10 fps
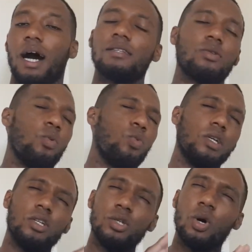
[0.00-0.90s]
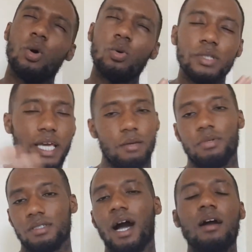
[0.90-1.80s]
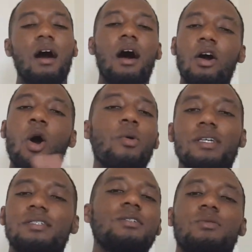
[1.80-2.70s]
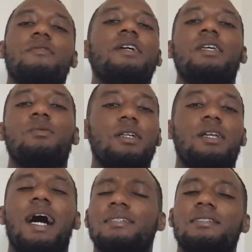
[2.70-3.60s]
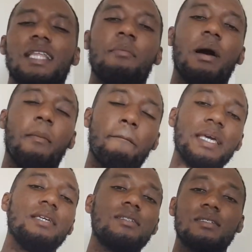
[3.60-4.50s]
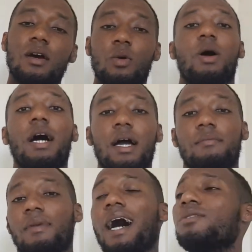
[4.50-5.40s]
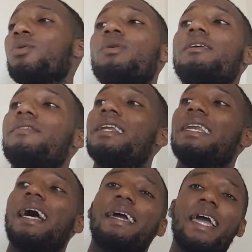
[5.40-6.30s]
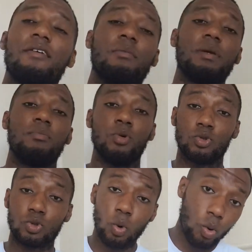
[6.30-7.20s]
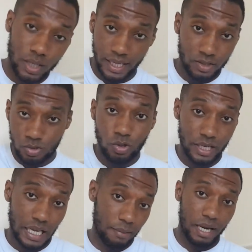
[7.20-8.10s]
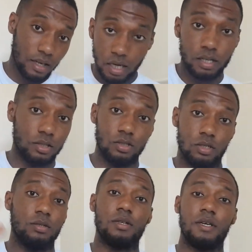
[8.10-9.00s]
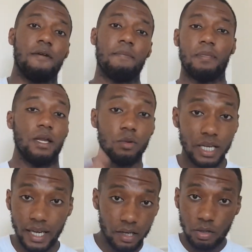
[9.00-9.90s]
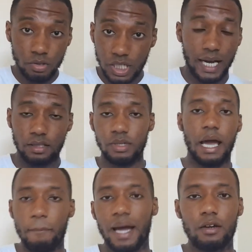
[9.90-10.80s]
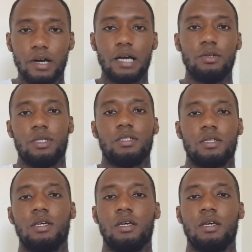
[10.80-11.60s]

I don't want no neighbors. I can't coexist with anyone. I just like my peace and quiet. I don't even like hearing people talk next door in their back garden. I don't want to hear no chat. I don't like background noise.